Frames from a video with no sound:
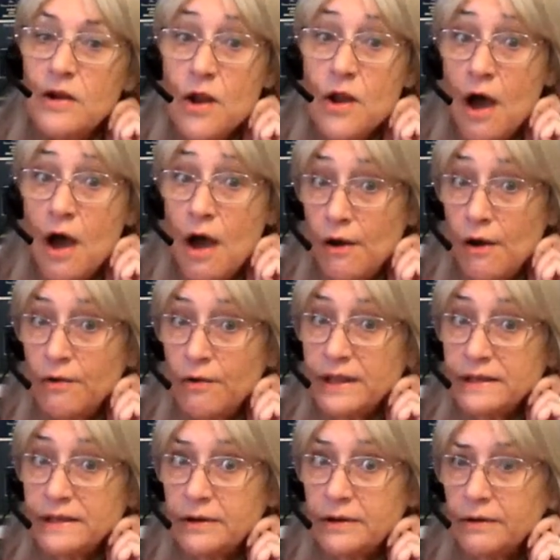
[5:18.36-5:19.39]
No,
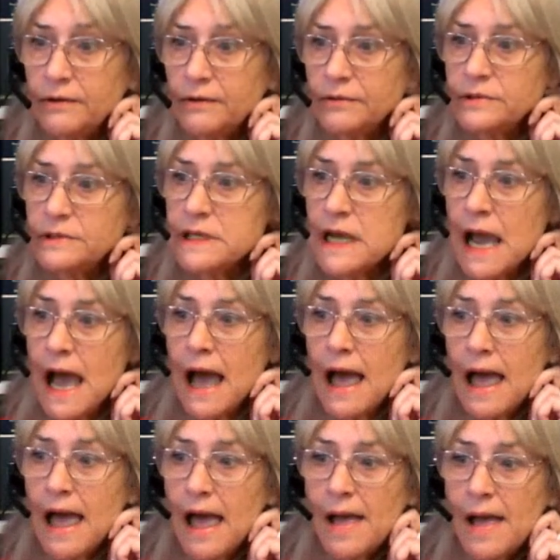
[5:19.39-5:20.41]
they don't.
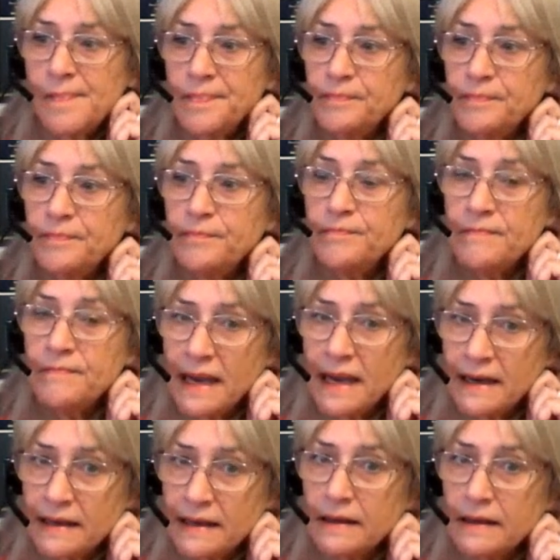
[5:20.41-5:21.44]

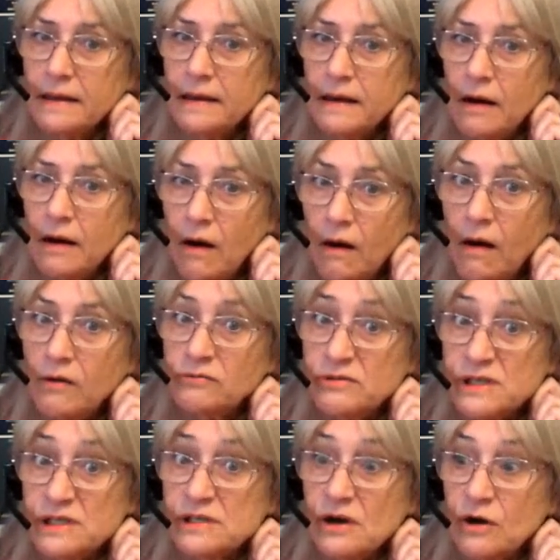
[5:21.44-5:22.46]
Many are
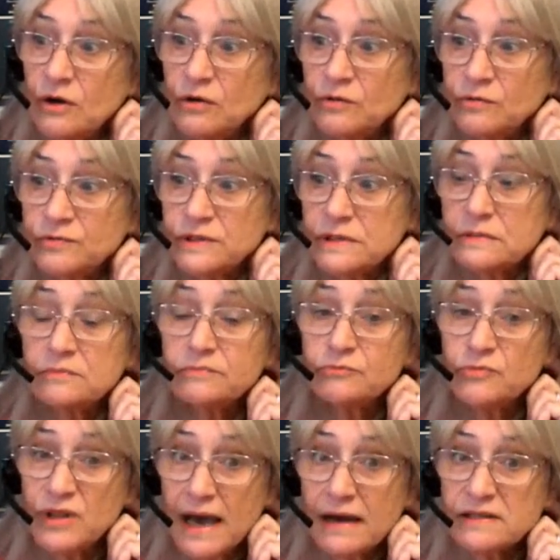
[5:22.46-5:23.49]
resolved
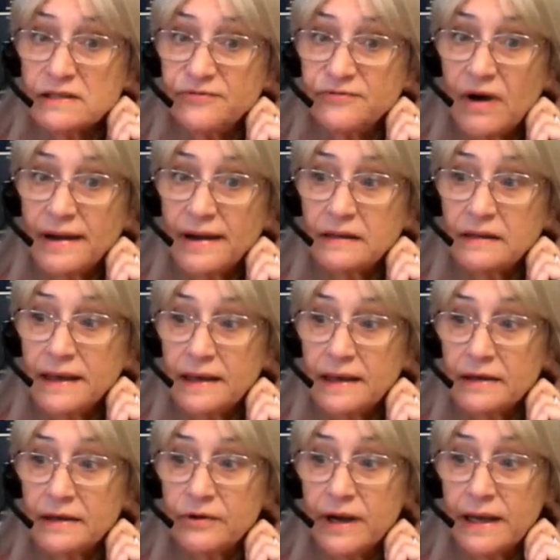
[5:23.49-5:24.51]
without a final
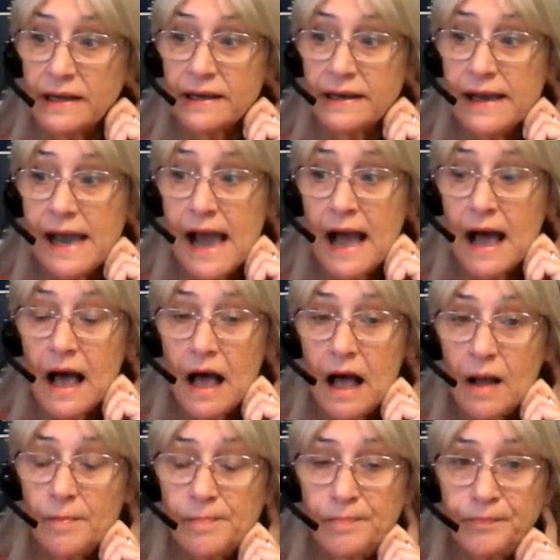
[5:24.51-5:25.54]
hearing.
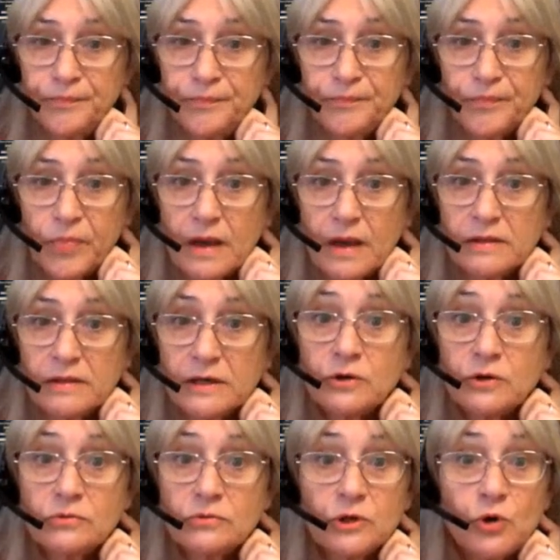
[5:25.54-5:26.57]

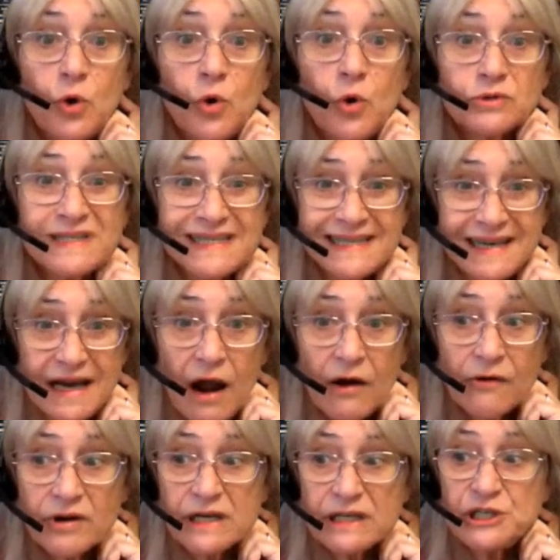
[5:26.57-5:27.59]
The courts
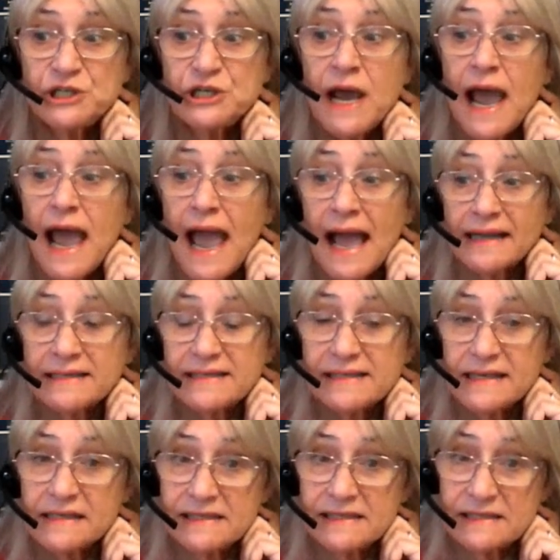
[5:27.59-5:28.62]
encourage and
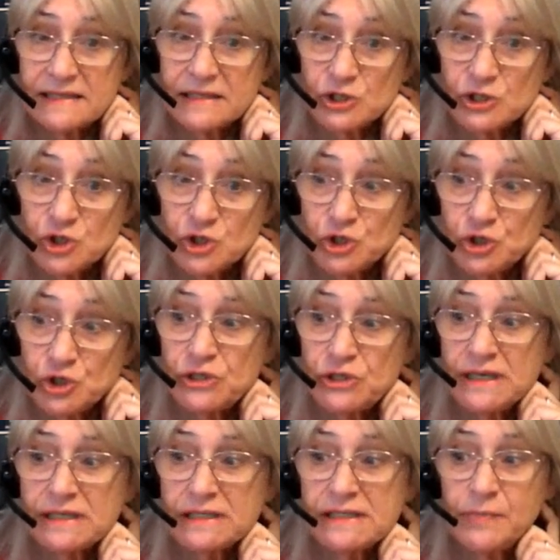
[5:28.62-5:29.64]
solicitors
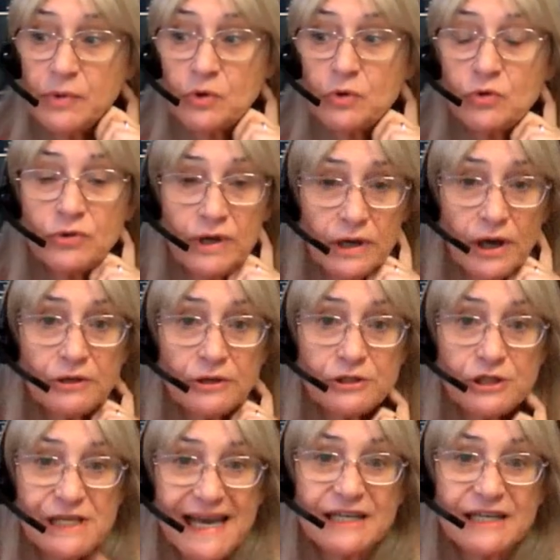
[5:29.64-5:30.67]
should explore
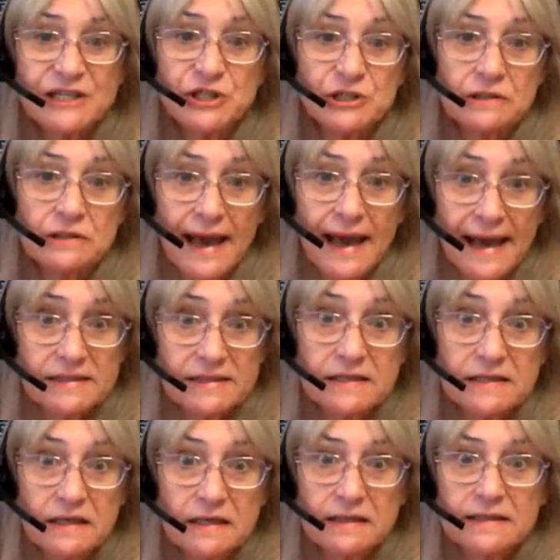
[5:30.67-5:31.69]
negotiation at
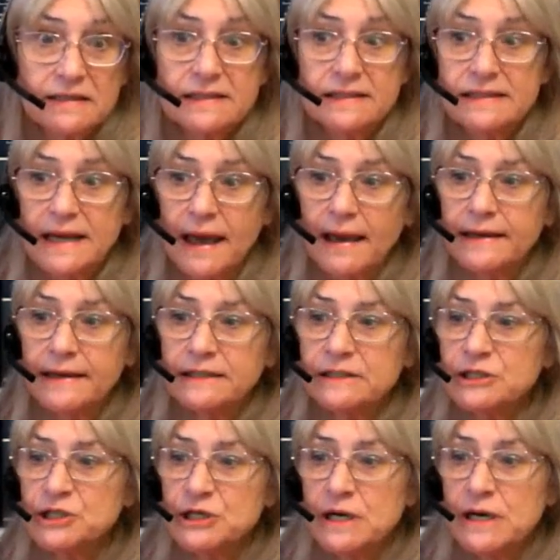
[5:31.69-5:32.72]
an early
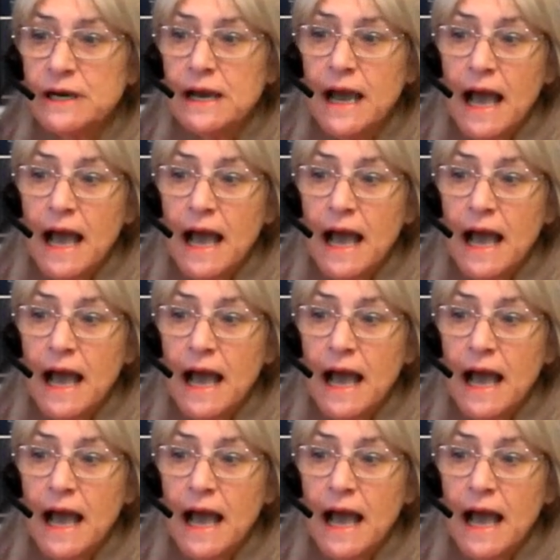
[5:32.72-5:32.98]
stage.